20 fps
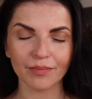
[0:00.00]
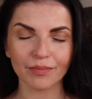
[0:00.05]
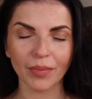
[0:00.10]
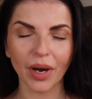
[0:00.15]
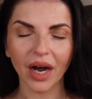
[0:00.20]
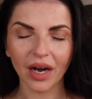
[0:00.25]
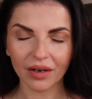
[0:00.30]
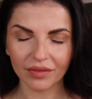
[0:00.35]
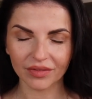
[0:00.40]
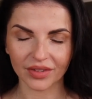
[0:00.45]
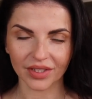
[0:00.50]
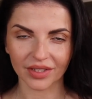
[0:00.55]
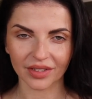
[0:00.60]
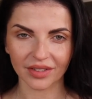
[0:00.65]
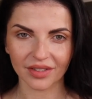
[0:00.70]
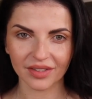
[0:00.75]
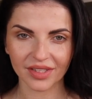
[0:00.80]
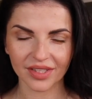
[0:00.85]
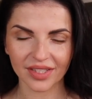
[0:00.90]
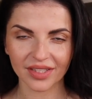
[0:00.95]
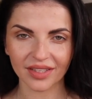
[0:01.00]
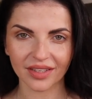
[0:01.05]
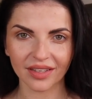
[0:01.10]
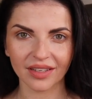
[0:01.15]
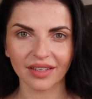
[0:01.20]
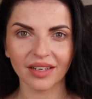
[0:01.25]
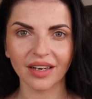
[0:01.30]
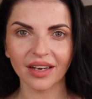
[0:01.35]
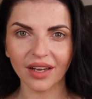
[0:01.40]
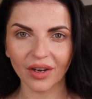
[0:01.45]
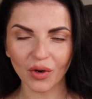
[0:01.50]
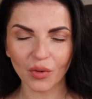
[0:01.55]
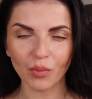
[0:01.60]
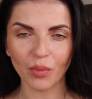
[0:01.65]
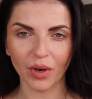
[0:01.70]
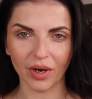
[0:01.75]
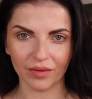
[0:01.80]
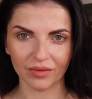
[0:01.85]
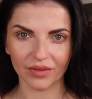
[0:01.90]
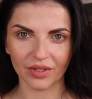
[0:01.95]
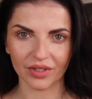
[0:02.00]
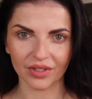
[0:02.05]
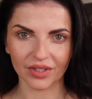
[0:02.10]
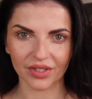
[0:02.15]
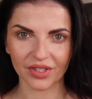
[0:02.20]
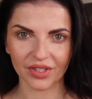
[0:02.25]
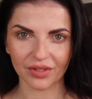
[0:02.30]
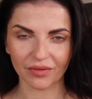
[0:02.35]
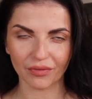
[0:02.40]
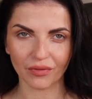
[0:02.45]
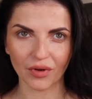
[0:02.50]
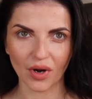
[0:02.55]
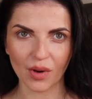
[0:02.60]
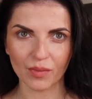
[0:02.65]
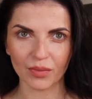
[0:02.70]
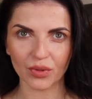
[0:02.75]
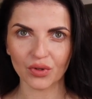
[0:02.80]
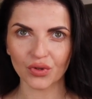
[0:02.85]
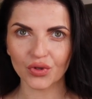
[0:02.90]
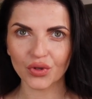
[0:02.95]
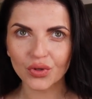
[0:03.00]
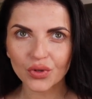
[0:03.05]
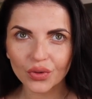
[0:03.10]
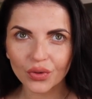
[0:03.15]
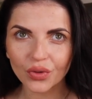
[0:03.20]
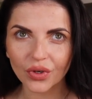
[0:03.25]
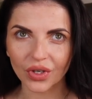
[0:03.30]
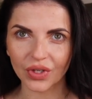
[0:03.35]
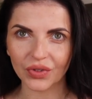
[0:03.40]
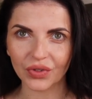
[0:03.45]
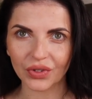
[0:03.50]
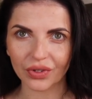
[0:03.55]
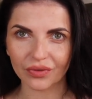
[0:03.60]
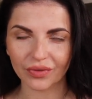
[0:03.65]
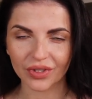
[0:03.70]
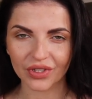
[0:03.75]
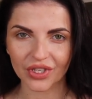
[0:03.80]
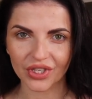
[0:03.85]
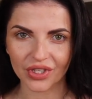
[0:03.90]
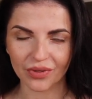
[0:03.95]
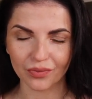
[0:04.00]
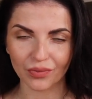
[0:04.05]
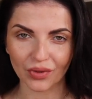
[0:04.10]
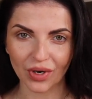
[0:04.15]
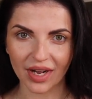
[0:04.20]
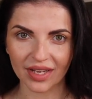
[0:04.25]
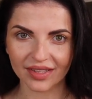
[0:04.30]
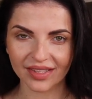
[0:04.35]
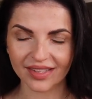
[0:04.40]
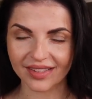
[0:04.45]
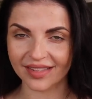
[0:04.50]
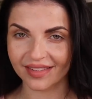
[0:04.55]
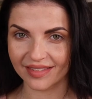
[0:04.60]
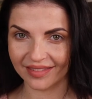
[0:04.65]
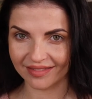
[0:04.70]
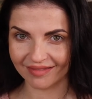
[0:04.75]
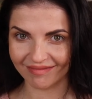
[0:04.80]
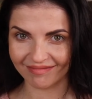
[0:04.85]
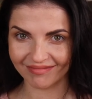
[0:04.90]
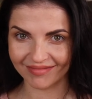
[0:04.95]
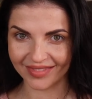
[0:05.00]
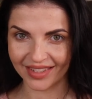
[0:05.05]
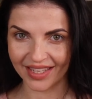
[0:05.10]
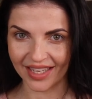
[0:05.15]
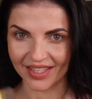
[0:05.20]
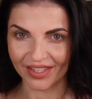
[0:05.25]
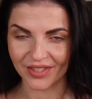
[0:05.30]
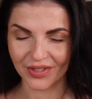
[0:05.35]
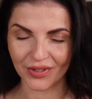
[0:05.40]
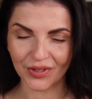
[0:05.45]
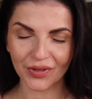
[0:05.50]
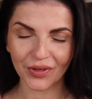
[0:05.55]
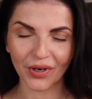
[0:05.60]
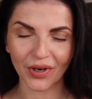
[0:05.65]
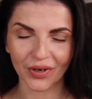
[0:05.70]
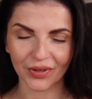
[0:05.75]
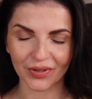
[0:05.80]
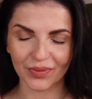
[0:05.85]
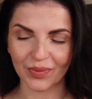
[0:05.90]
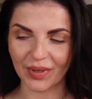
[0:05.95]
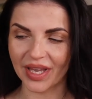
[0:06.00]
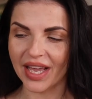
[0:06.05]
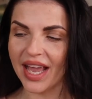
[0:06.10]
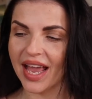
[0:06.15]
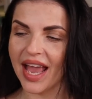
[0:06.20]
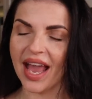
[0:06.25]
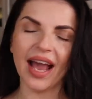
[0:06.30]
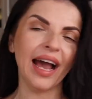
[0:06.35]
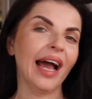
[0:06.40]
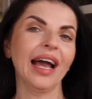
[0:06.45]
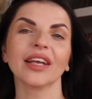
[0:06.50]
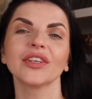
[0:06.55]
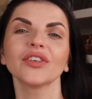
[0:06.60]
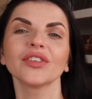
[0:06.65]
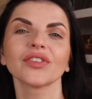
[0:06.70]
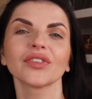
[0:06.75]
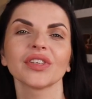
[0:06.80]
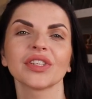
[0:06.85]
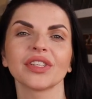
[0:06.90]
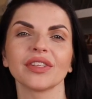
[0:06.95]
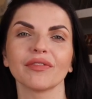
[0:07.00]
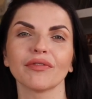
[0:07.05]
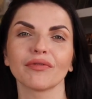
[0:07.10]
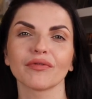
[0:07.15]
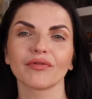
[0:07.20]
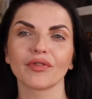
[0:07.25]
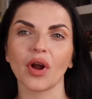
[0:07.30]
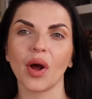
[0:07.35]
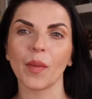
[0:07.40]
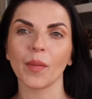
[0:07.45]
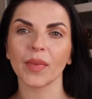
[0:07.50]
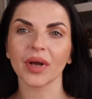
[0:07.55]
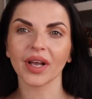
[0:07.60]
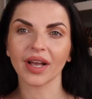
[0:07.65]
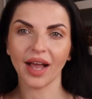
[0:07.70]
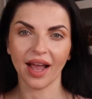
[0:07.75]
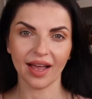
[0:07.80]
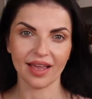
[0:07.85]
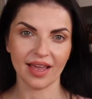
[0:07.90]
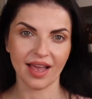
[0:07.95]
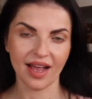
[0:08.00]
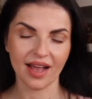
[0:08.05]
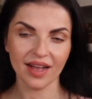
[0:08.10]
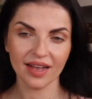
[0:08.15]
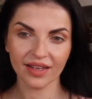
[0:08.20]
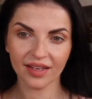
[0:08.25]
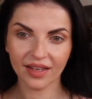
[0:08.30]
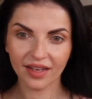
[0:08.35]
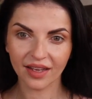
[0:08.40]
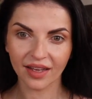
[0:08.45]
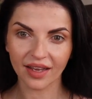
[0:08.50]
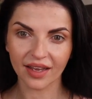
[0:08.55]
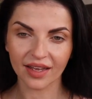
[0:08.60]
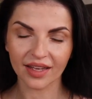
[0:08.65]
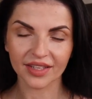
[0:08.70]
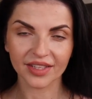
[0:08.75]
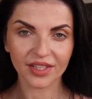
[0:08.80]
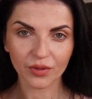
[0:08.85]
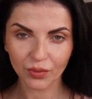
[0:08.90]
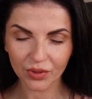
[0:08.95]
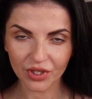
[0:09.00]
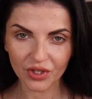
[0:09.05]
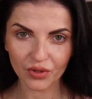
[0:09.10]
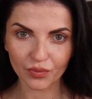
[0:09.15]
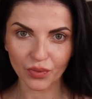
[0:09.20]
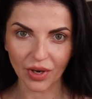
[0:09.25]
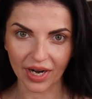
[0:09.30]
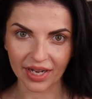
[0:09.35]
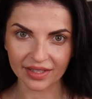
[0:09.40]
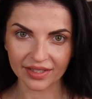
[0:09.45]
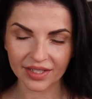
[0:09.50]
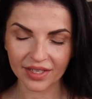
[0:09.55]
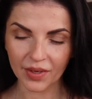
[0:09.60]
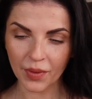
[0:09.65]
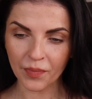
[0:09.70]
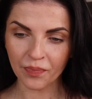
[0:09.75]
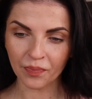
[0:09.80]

powders, glow powders from two controversial brands. Yes, you heard me. I just received from Caia, a Swedish brand,